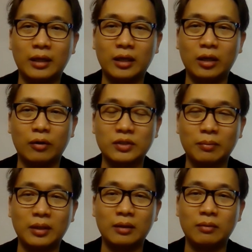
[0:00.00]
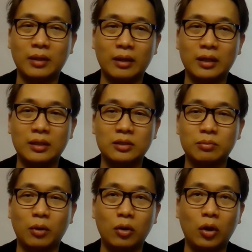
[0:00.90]
thinking of something that is
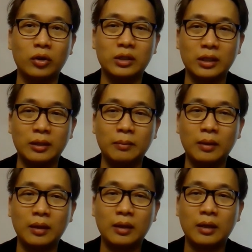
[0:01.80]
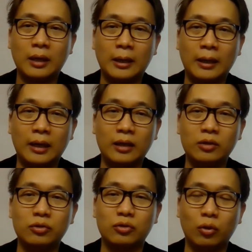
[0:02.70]
more long-term,
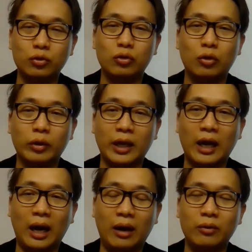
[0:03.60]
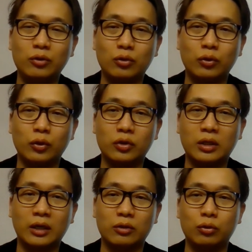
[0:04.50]
you should also look at how you could
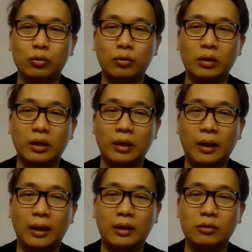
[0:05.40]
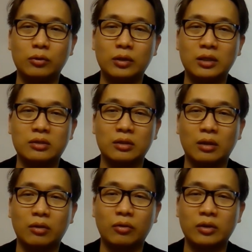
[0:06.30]
do this
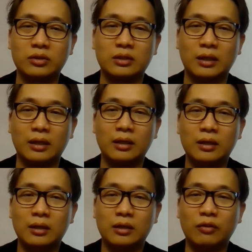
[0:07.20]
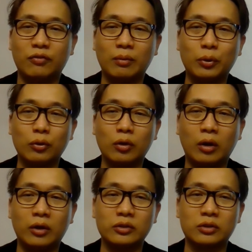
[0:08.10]
across different
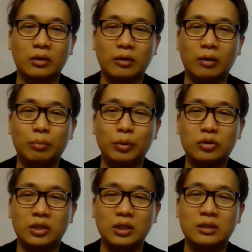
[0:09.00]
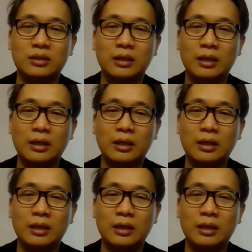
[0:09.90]
protocols or bridge this,